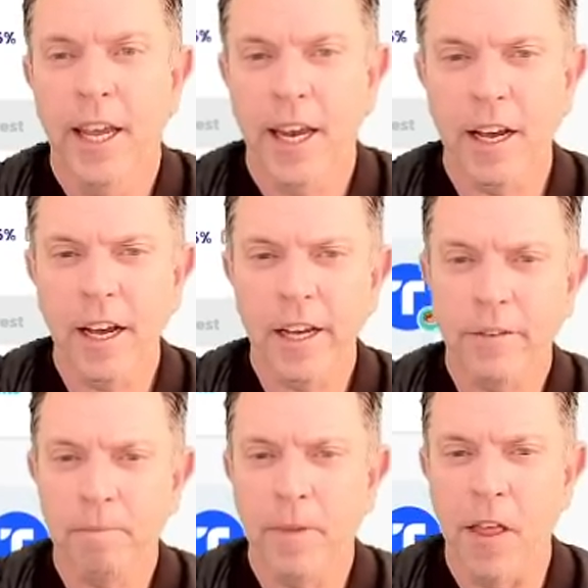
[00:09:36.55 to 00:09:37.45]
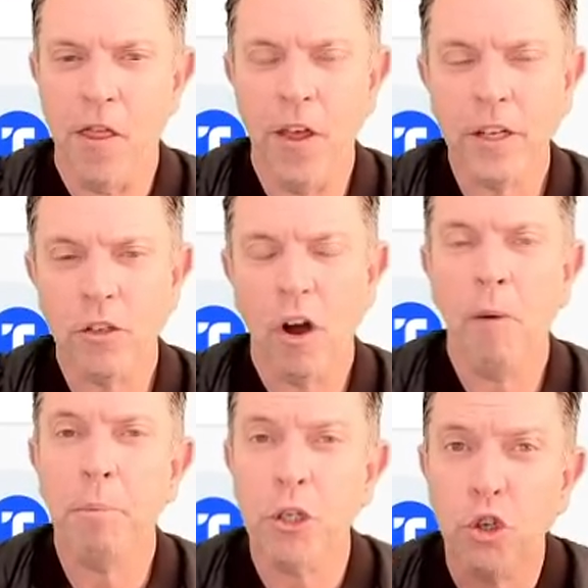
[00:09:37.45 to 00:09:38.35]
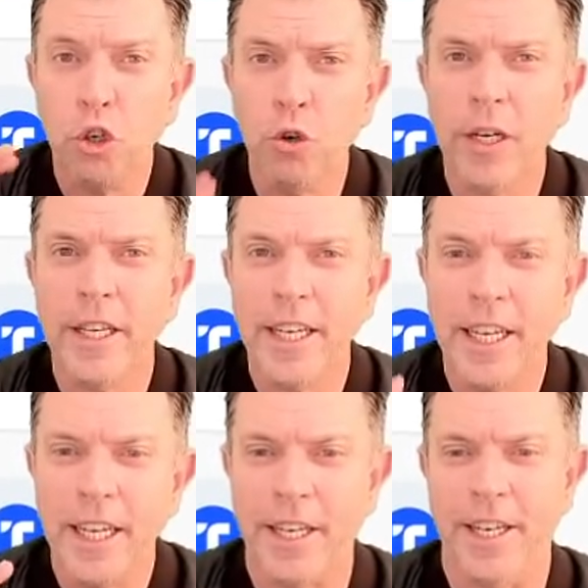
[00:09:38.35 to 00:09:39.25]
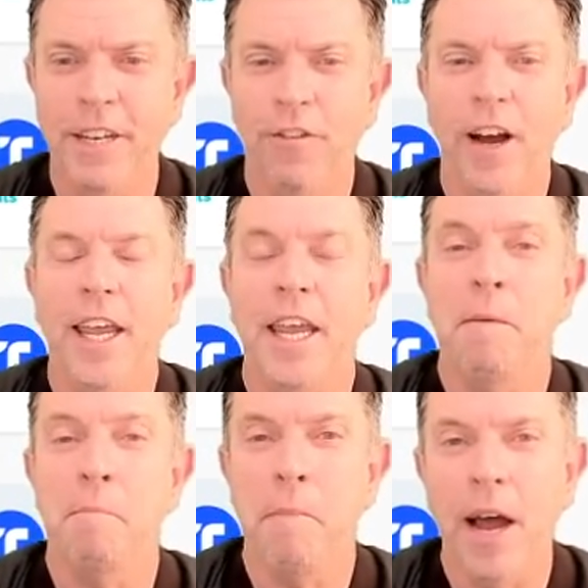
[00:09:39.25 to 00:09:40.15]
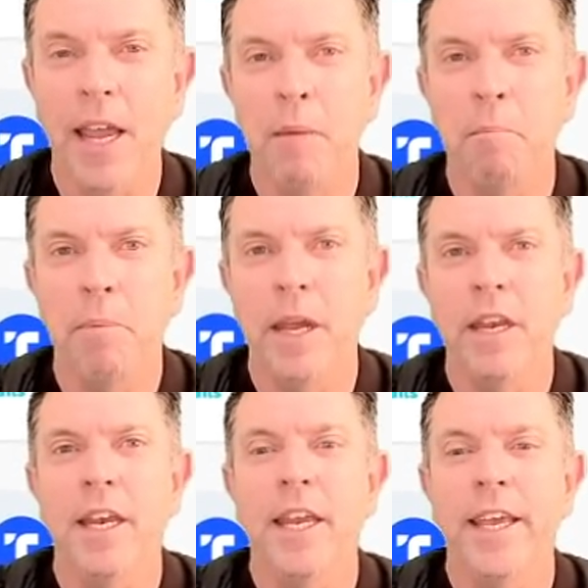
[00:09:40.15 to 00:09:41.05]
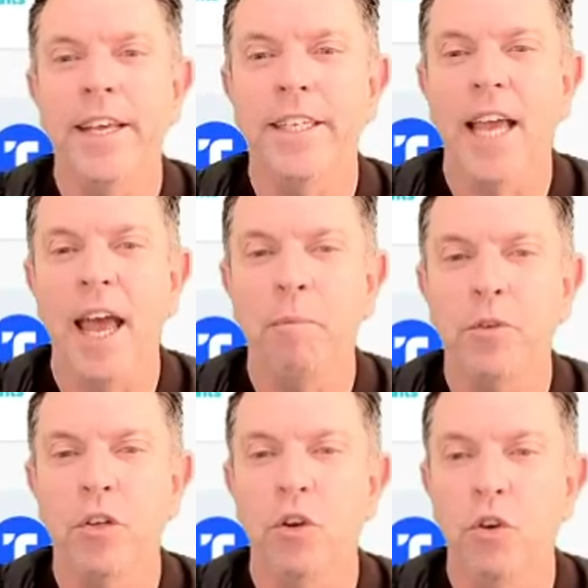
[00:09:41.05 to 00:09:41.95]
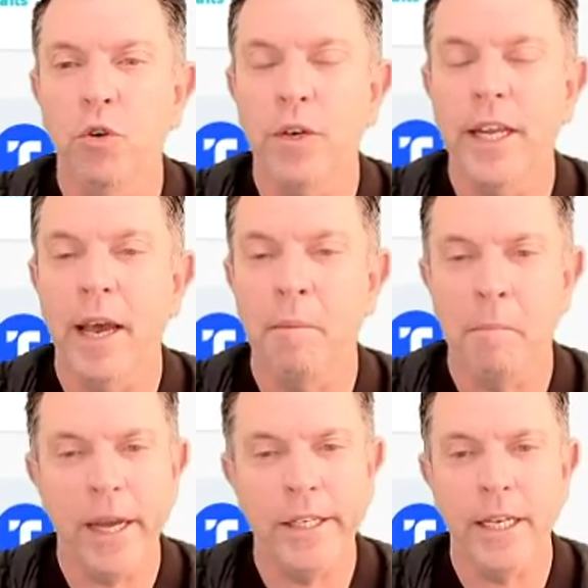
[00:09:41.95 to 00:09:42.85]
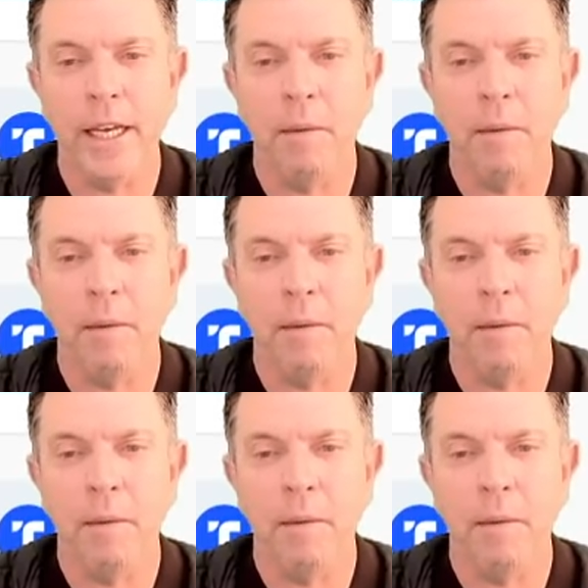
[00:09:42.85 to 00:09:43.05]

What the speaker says: Now, guys, this opportunity in DeFi, in my opinion, is absolutely amazing.